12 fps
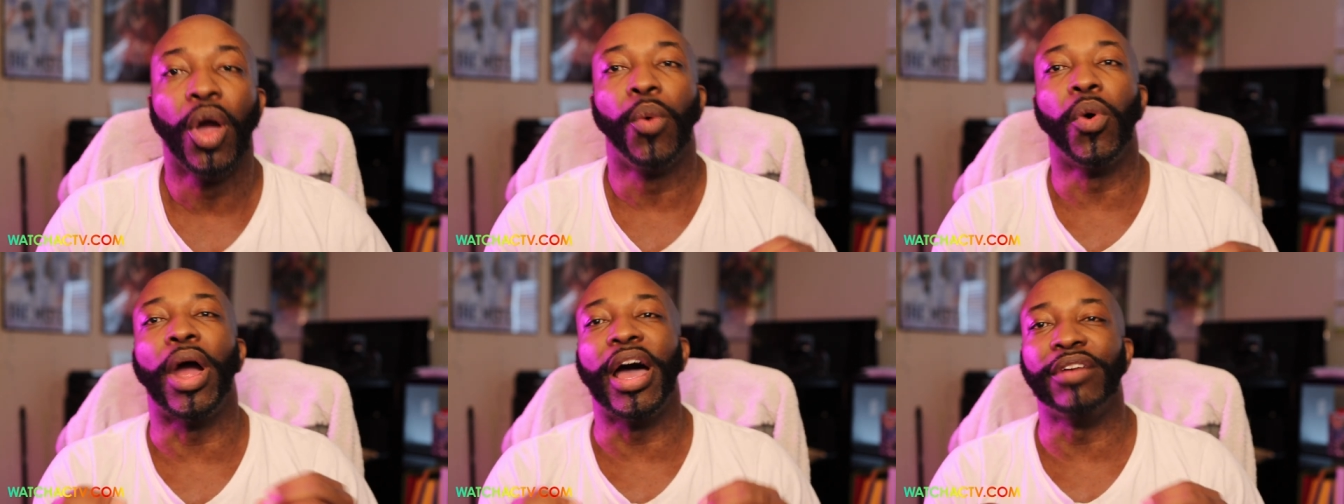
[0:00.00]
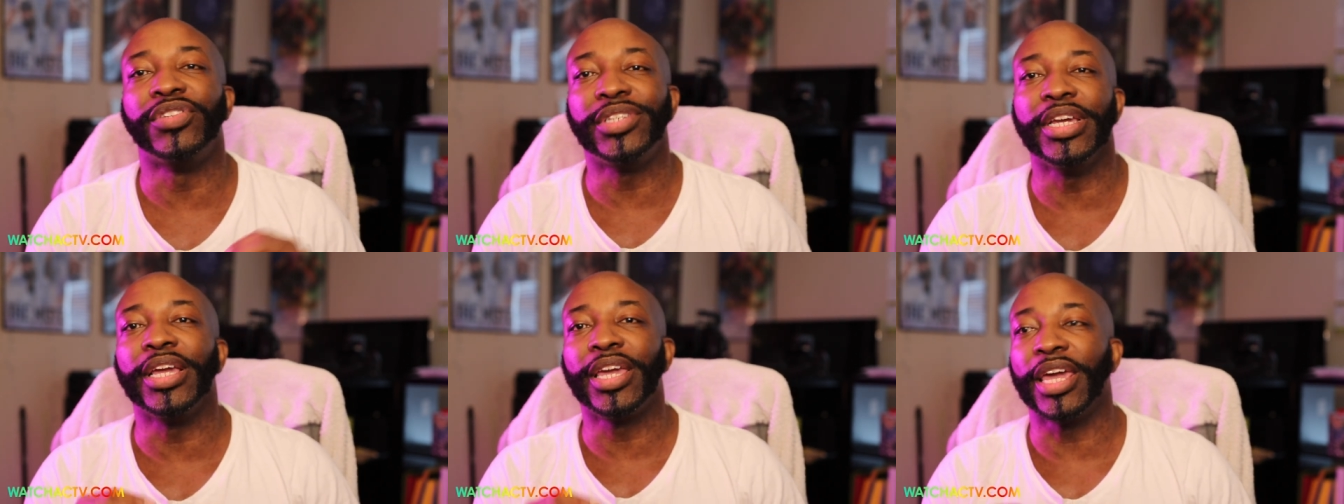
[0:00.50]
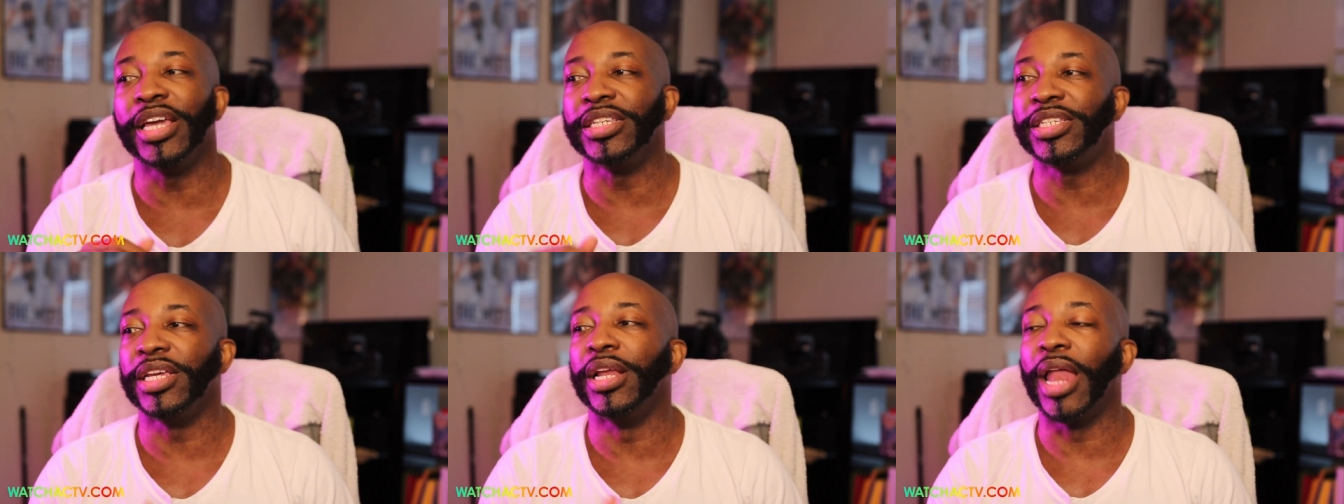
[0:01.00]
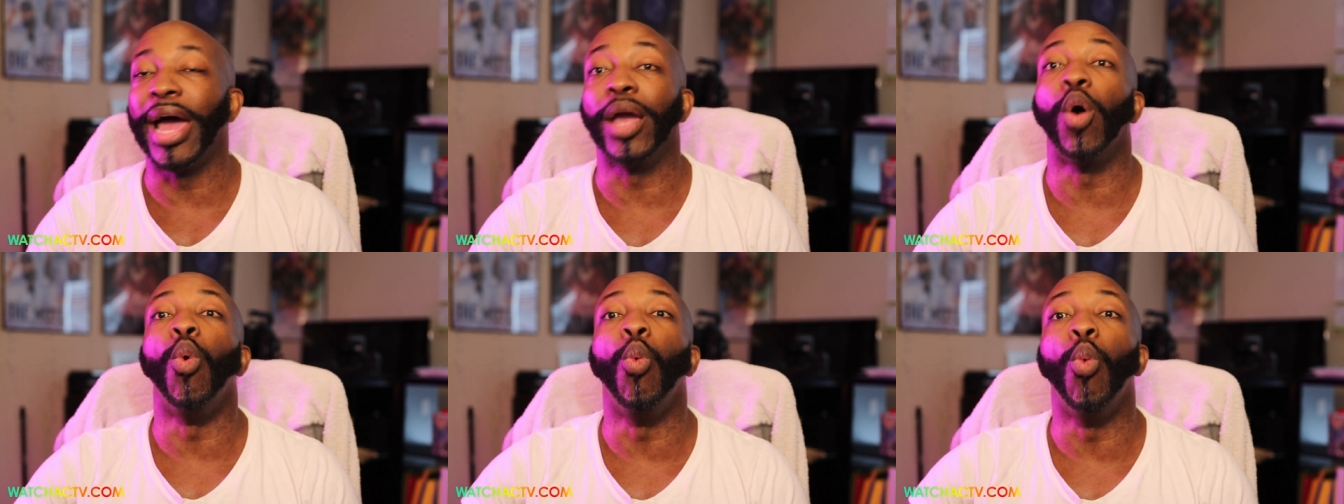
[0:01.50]
where I've seen Kaycee like
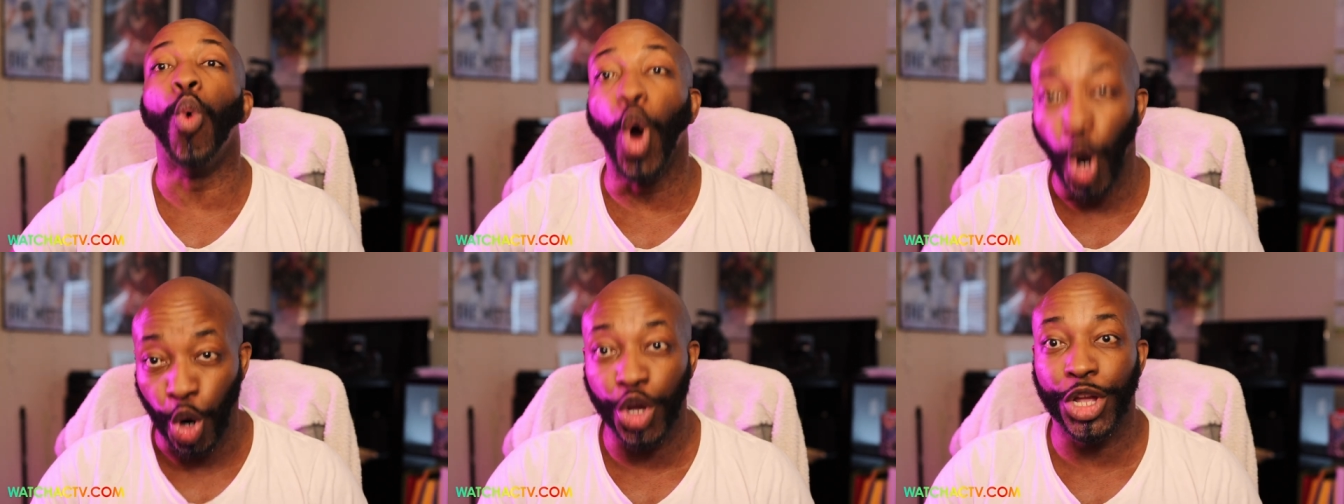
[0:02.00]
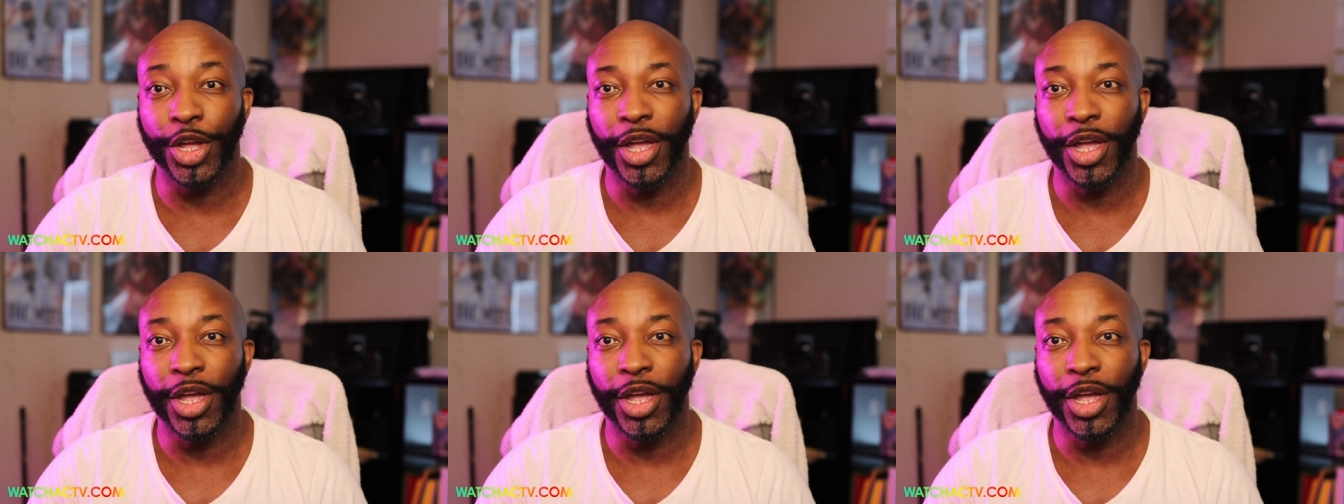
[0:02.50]
work